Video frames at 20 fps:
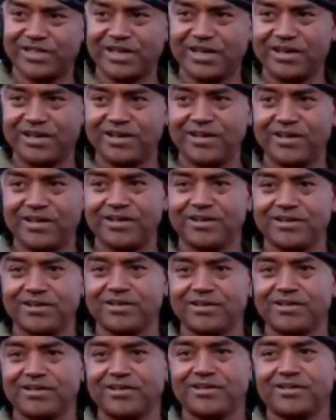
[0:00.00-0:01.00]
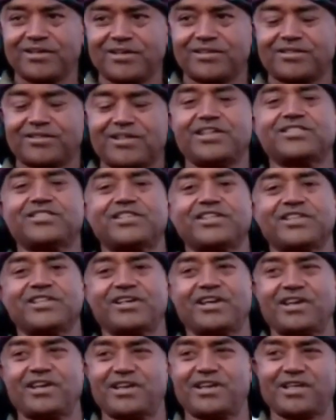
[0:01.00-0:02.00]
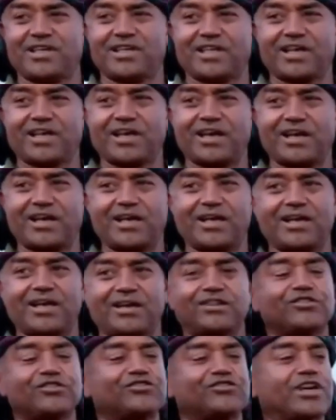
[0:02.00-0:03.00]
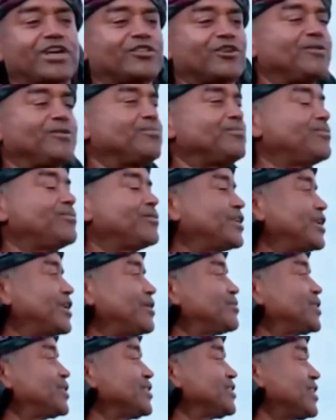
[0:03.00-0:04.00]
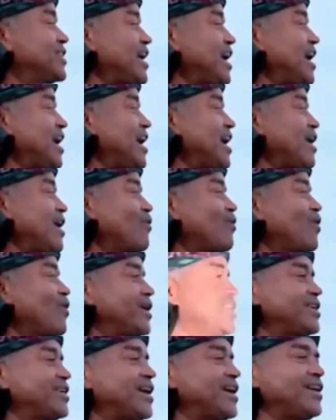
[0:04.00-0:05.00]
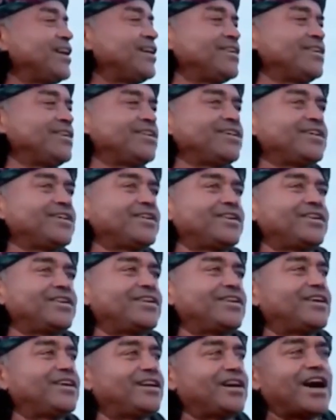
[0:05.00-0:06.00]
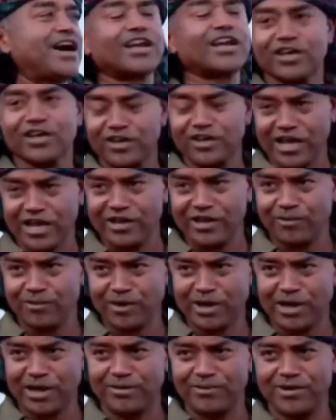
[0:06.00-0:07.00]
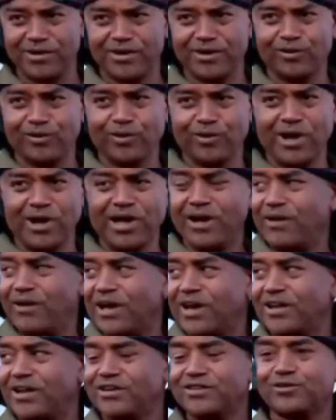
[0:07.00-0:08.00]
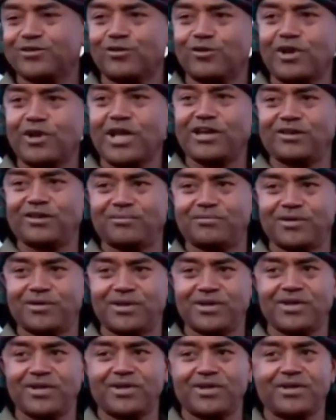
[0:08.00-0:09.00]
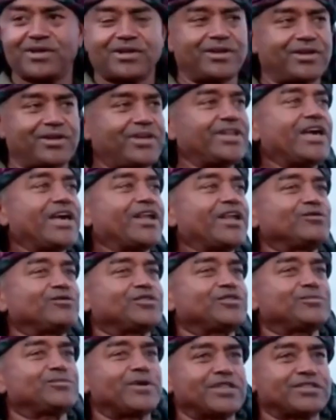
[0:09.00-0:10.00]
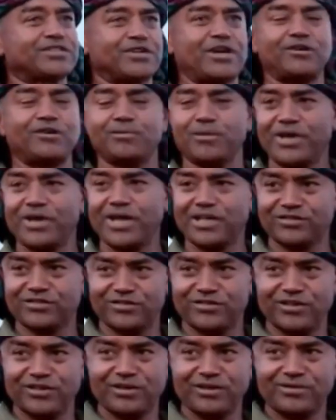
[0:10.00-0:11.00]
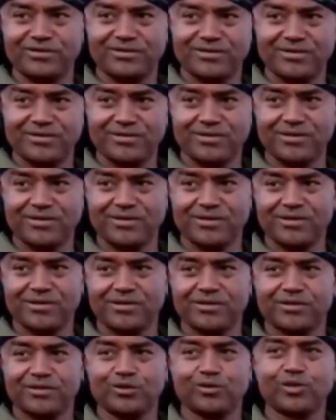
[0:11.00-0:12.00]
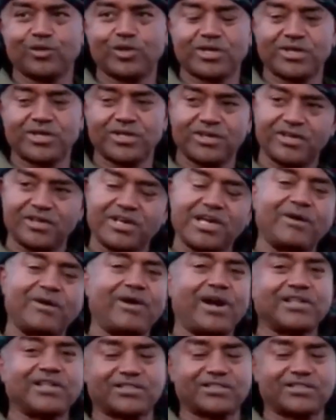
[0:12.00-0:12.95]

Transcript: When we marched to Addis Ababa, the political and diplomatic arrangements did not go in tandem with our military progress.